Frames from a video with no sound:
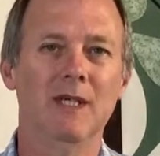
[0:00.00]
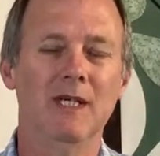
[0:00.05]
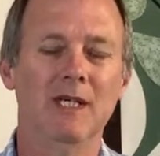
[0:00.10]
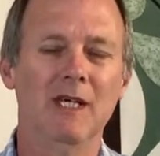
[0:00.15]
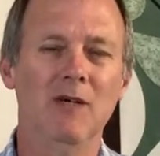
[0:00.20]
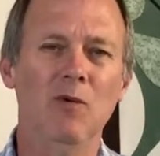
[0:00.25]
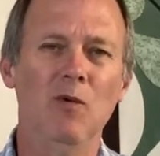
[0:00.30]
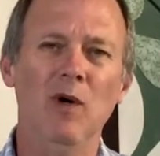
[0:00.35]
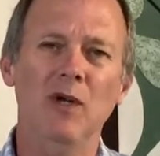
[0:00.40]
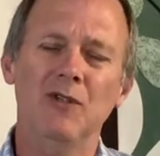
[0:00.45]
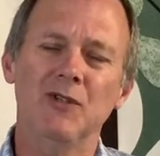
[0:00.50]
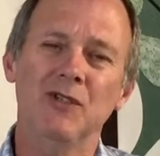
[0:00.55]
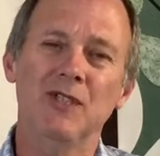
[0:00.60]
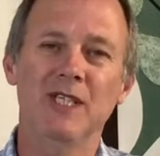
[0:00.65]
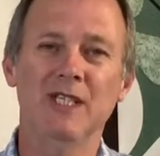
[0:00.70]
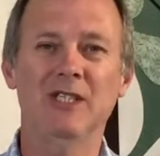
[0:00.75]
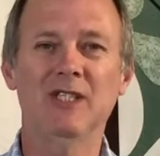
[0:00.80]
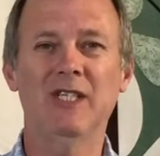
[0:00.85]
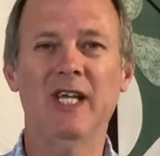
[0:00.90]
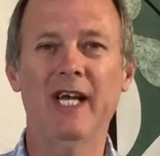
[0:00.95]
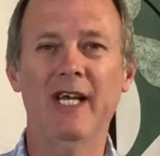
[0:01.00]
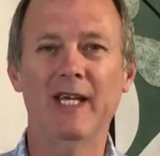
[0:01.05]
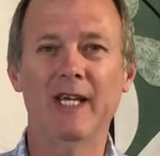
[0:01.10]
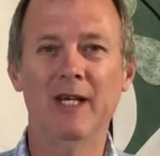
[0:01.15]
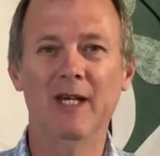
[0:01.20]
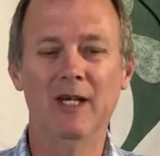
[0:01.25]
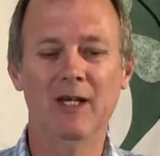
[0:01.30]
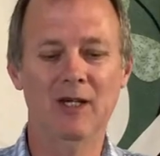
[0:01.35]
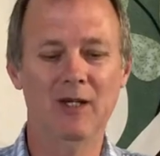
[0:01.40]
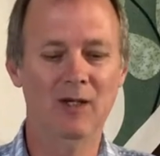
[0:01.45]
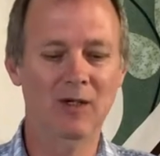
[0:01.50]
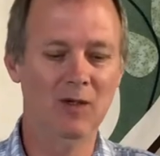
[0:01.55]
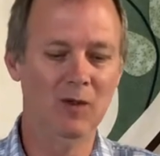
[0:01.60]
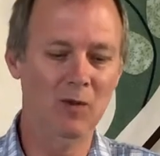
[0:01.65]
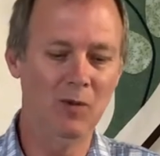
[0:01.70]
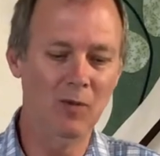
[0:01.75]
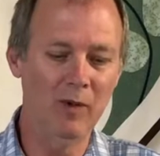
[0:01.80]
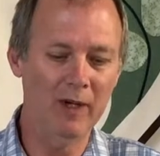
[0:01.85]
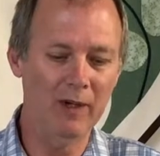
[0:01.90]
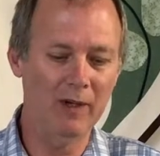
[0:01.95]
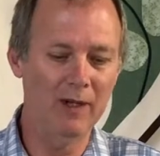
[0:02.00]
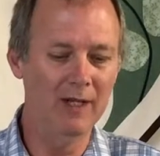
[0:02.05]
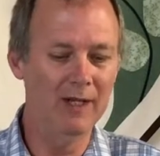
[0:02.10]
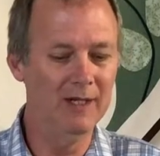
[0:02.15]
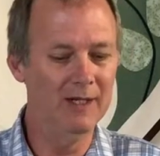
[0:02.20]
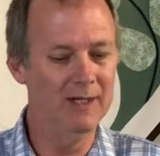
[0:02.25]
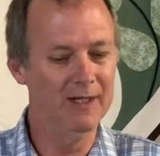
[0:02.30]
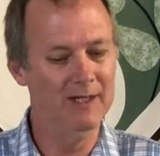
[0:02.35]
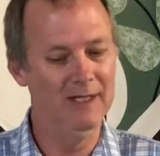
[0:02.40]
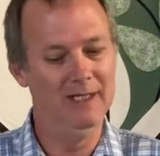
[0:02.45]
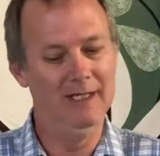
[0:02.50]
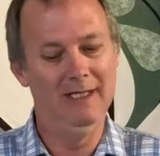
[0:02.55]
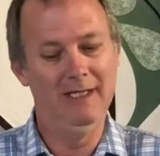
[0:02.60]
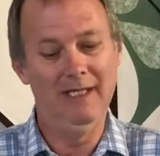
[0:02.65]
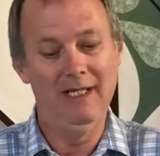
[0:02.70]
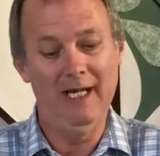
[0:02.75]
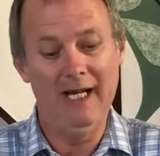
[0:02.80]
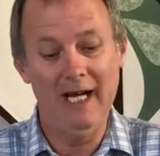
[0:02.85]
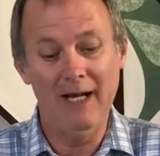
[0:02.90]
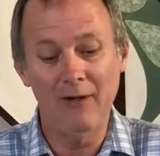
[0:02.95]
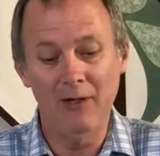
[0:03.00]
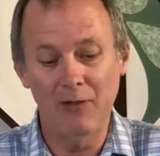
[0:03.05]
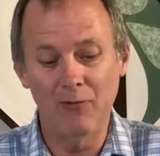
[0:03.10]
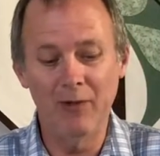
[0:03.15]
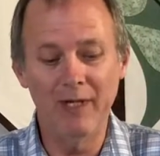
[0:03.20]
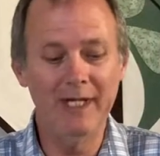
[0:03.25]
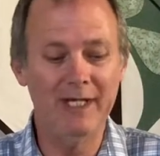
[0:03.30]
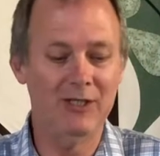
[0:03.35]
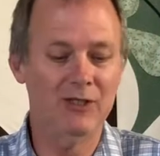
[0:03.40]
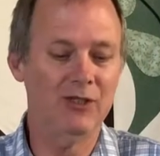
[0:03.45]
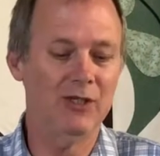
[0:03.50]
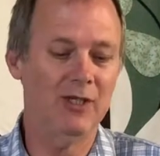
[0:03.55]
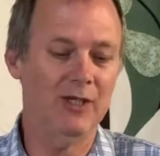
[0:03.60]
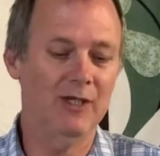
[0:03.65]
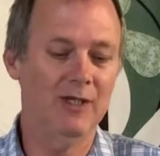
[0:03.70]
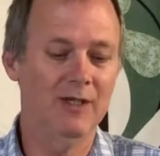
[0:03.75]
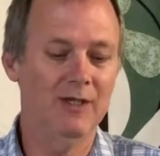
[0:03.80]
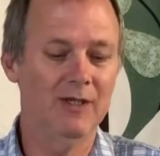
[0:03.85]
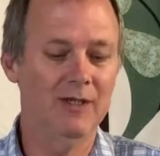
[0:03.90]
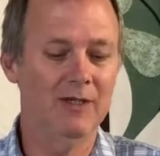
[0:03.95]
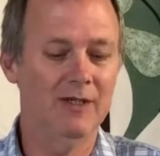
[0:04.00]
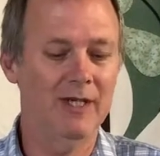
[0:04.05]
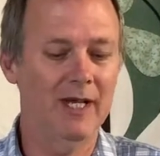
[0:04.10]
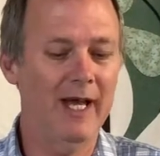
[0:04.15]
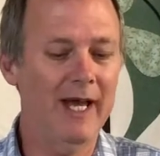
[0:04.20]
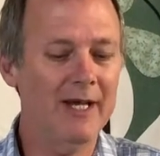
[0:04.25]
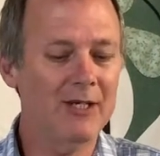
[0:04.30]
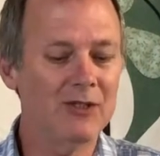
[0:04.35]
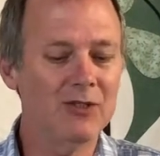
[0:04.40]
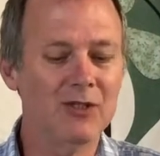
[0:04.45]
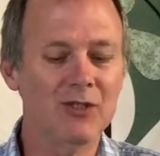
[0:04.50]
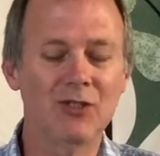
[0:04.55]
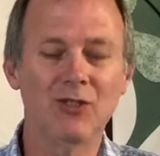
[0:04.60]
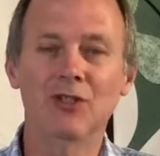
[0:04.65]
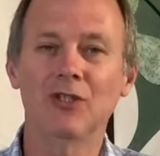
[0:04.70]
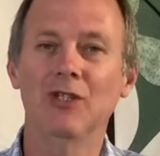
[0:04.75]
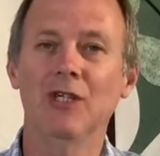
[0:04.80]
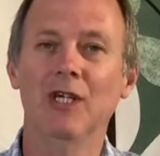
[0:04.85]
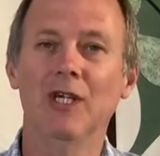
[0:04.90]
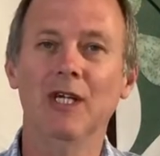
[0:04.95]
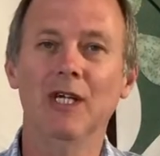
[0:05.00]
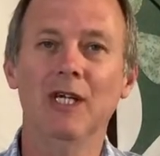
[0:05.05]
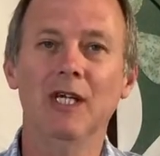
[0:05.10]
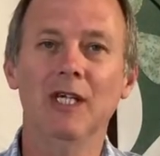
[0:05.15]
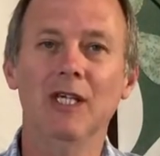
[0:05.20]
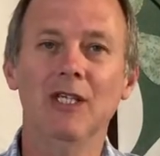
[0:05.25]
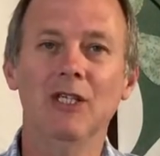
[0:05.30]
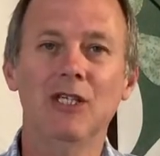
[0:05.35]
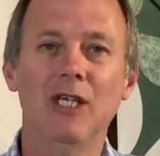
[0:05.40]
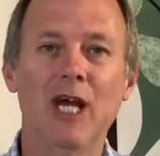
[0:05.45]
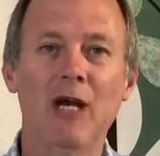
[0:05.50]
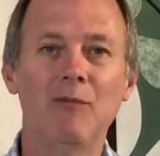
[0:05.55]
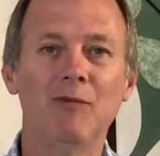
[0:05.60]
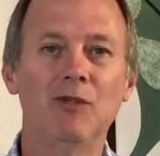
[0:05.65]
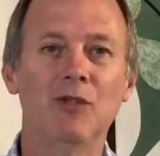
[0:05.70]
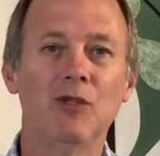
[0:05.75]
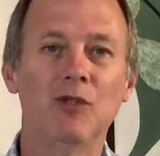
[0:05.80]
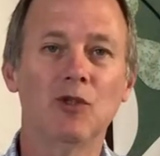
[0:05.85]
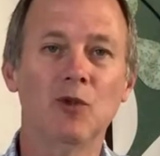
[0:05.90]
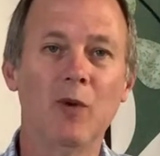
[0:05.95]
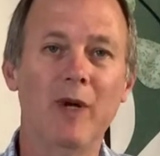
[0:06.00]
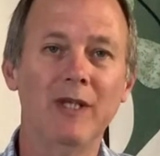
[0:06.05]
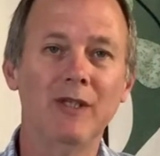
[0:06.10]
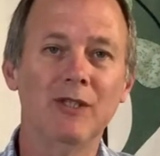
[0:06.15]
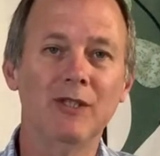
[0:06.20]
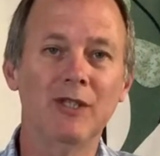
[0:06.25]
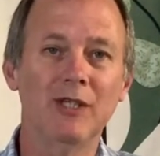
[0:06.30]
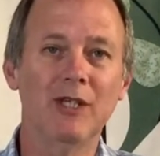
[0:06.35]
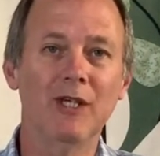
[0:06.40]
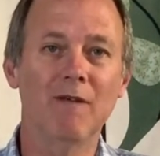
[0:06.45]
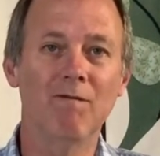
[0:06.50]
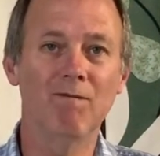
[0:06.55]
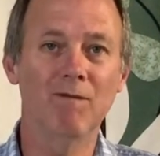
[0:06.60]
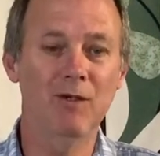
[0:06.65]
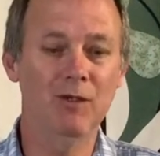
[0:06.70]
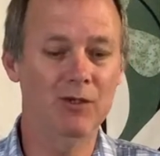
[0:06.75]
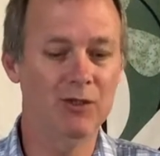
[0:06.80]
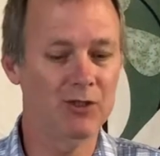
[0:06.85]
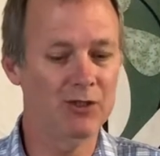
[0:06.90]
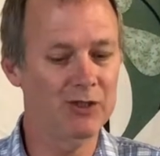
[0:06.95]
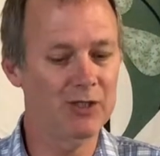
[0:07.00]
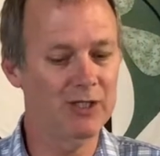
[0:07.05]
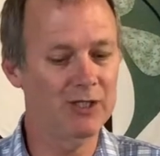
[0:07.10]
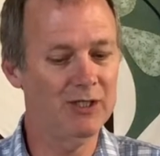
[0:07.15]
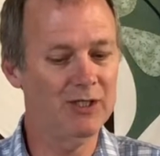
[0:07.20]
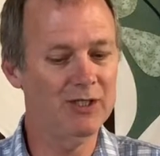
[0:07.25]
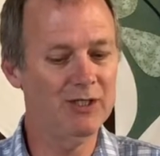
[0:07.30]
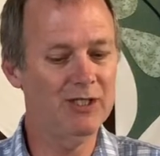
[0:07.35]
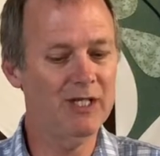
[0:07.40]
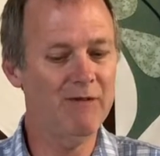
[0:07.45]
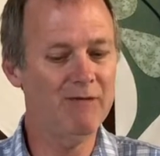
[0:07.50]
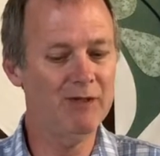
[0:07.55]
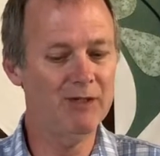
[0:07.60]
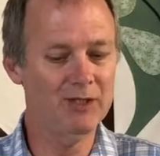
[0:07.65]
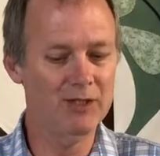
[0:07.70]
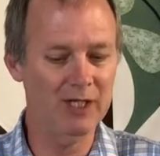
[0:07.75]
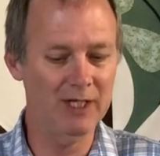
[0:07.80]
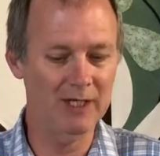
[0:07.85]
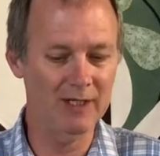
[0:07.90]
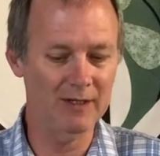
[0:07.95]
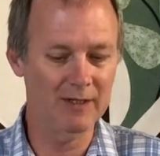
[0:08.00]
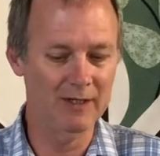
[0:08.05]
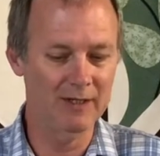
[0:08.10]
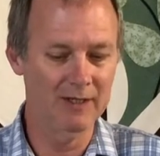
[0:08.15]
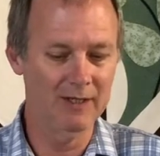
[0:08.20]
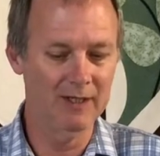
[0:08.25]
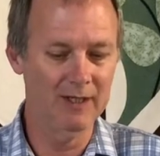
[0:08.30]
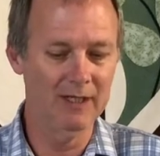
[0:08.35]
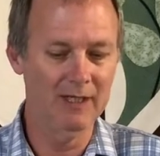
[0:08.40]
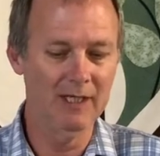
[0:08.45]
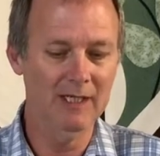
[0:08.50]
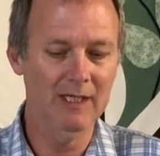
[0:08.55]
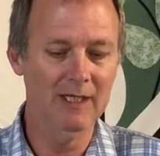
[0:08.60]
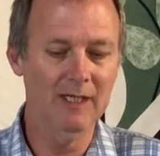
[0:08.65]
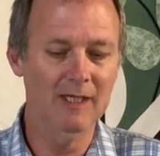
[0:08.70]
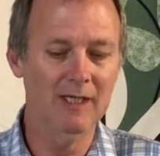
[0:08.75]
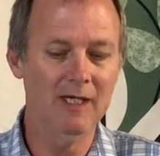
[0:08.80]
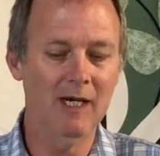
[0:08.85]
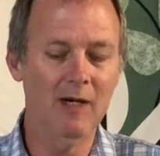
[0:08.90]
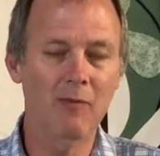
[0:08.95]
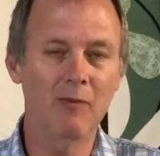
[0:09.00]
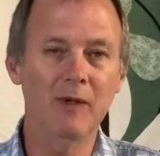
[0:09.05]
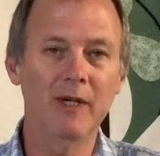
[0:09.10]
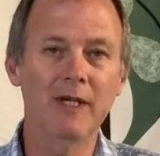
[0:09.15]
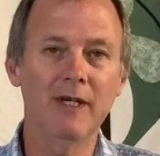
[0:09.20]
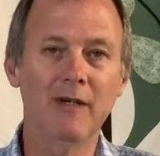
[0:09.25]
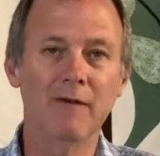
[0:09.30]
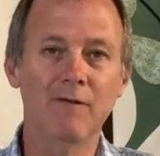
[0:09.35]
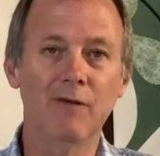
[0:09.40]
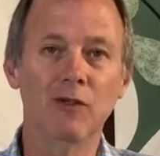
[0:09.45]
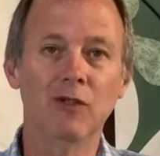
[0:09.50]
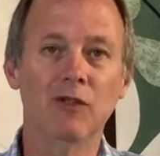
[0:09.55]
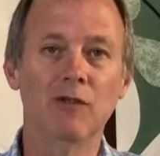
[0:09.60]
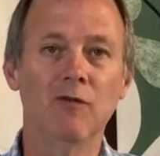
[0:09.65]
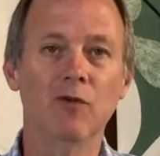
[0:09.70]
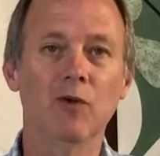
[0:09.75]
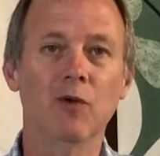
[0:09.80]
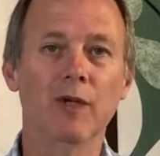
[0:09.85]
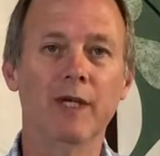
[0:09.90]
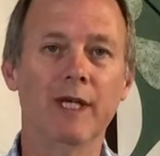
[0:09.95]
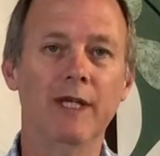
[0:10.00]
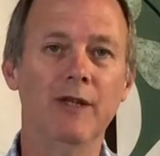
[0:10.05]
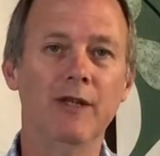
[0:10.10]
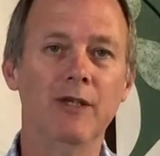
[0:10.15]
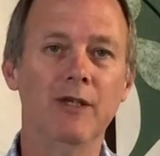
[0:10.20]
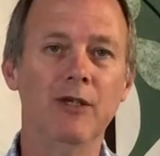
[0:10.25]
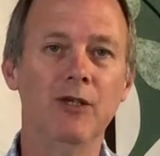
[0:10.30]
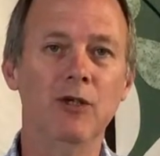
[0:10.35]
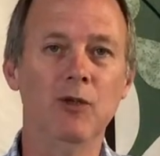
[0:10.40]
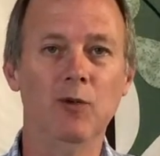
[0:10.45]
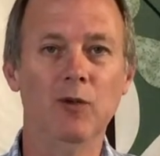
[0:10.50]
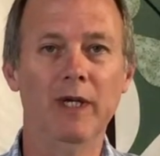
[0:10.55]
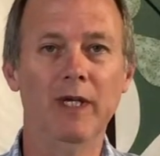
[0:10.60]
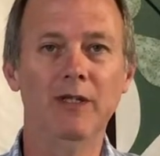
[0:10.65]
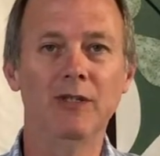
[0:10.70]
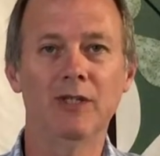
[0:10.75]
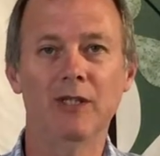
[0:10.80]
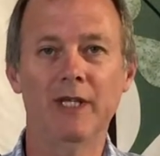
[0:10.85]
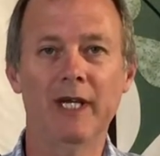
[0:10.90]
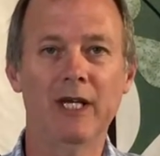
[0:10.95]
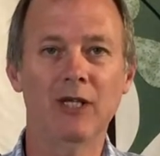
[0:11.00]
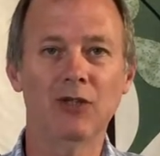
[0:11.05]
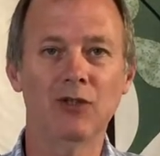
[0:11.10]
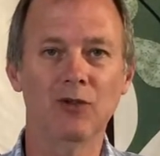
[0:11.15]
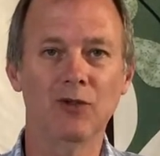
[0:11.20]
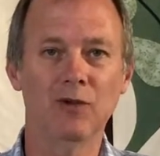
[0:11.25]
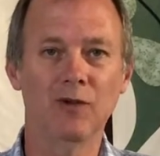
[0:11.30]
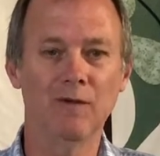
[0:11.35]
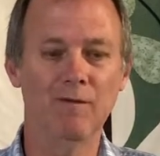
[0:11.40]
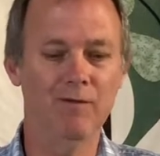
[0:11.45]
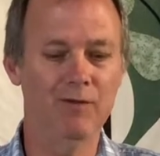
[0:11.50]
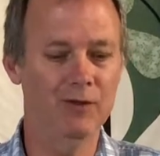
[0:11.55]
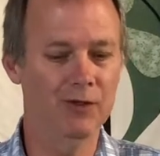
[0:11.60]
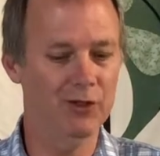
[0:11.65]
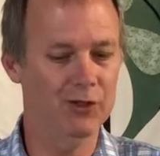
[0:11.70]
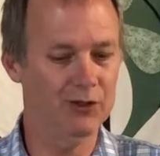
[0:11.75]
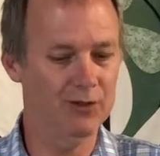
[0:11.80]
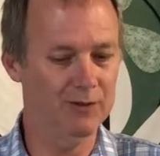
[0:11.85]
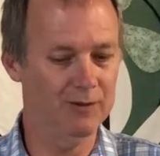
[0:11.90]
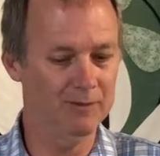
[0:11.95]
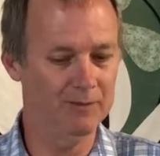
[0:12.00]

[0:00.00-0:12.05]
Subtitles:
What does it say? Well, I'm going to read it to you. Exodus chapter 20, verse 17. I'm reading first of all in the New International Version.